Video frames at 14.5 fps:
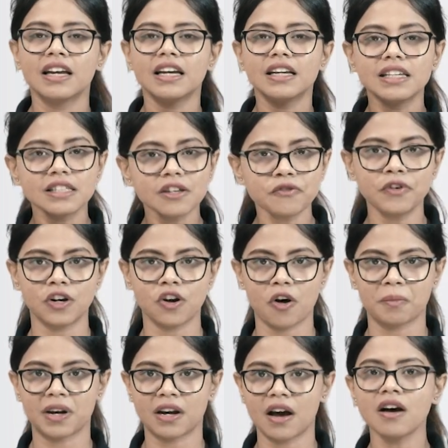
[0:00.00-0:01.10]
It is a
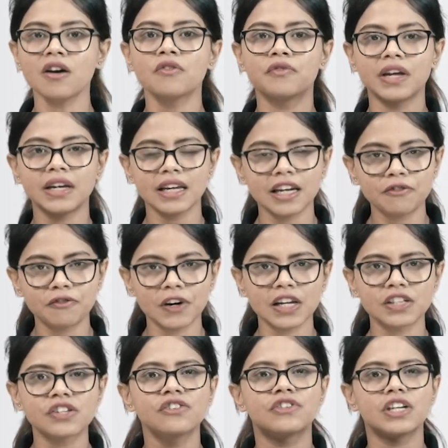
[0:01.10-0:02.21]
phenomena when
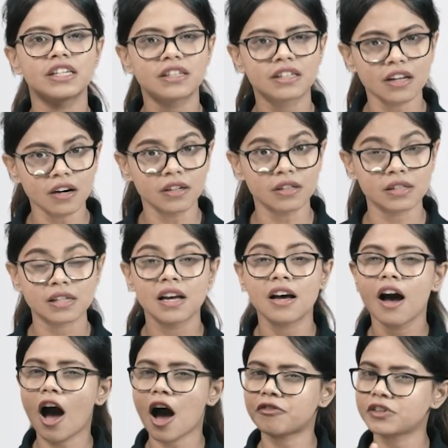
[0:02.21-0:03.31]
inflation returns
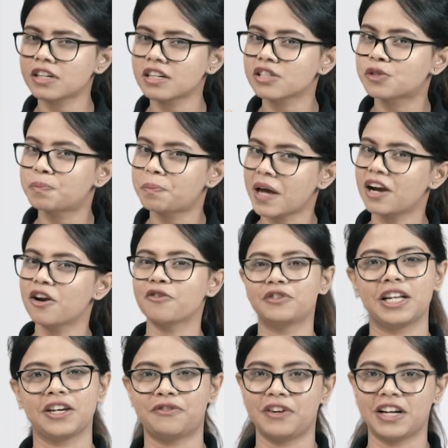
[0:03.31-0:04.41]
after a spell
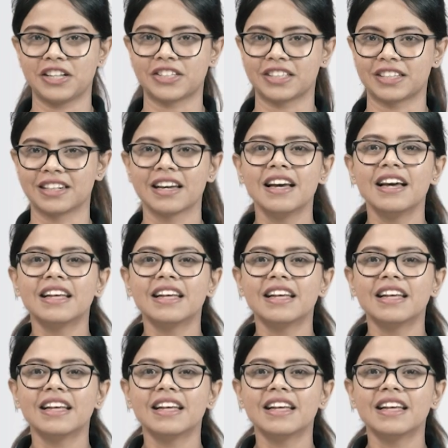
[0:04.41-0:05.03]
deflation,